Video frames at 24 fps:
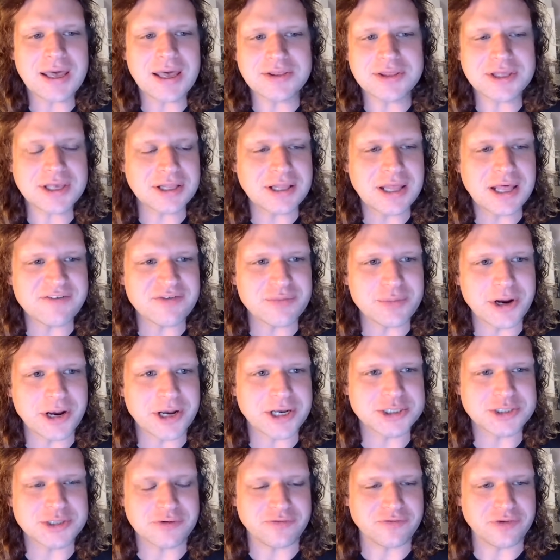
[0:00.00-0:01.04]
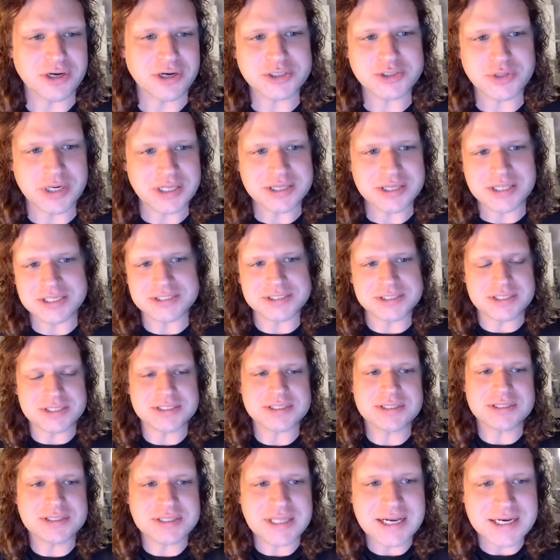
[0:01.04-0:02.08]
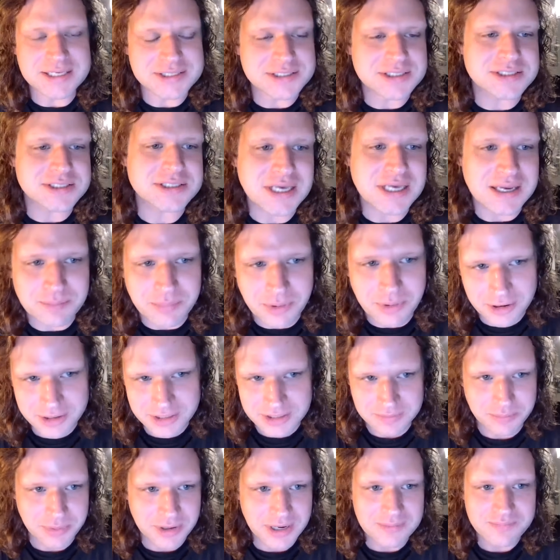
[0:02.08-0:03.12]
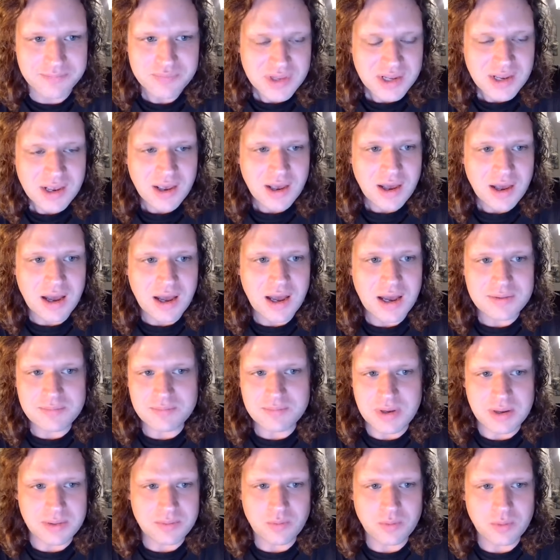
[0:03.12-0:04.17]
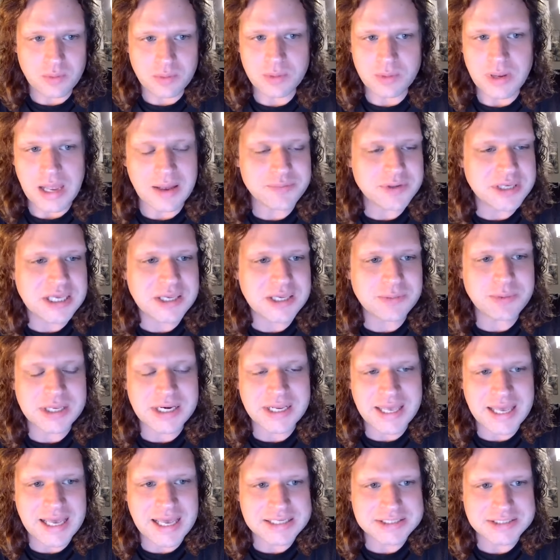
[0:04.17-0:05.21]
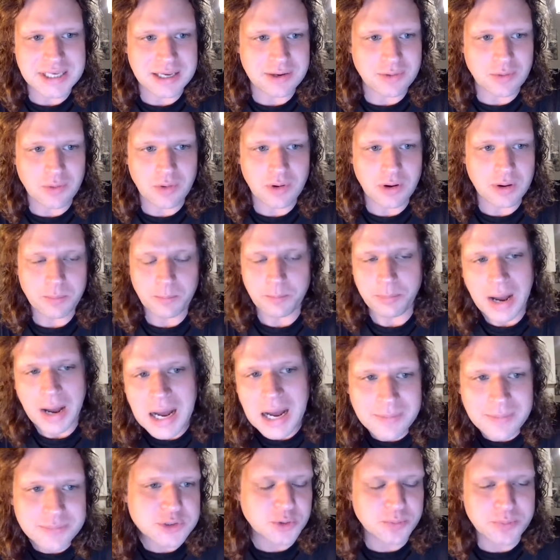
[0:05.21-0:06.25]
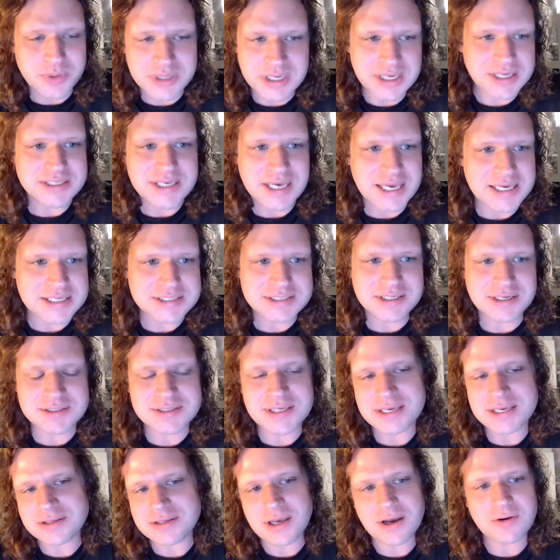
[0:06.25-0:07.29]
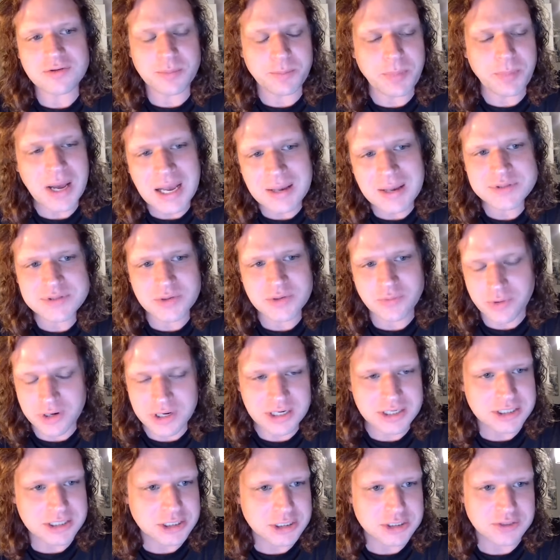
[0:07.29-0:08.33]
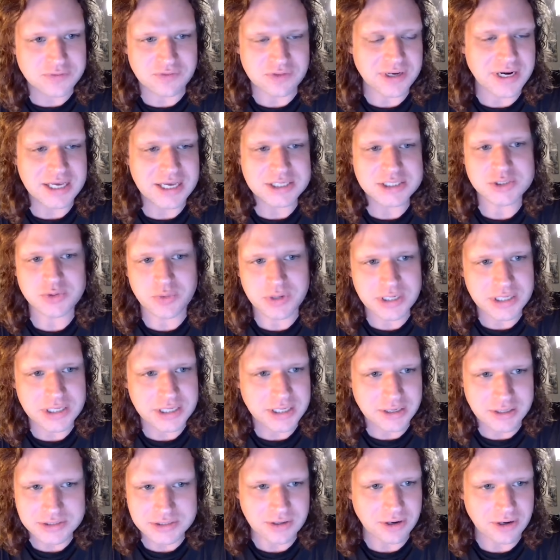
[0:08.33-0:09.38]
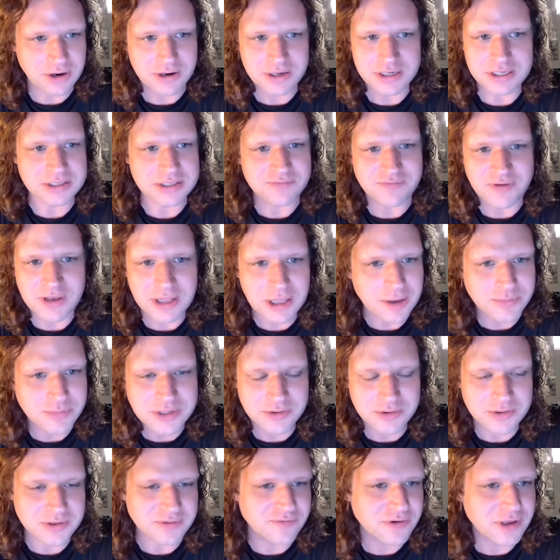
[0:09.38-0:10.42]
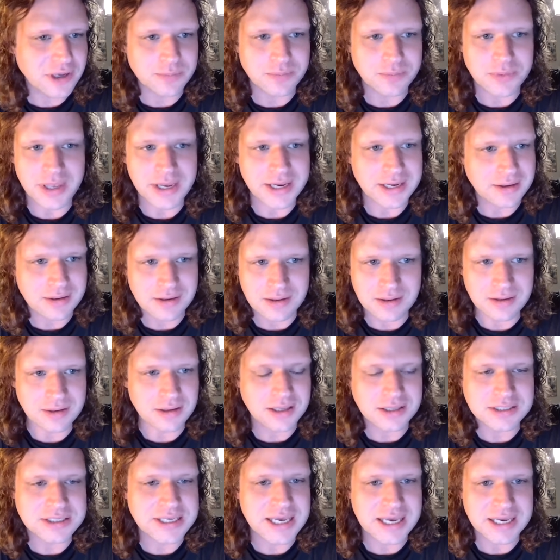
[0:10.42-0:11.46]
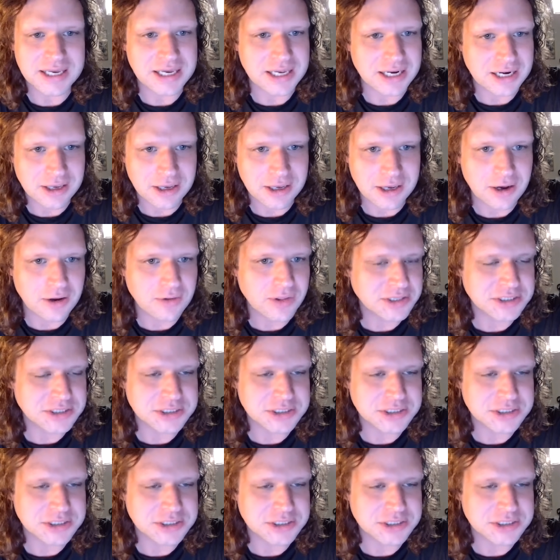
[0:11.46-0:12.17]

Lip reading: think a lot of Americans are frustrated that it's the same party, but I keep getting asked bombs are being tested. It's no, the bombs that we're going to use for the next 20 years are already developed. They were developed a decade ago,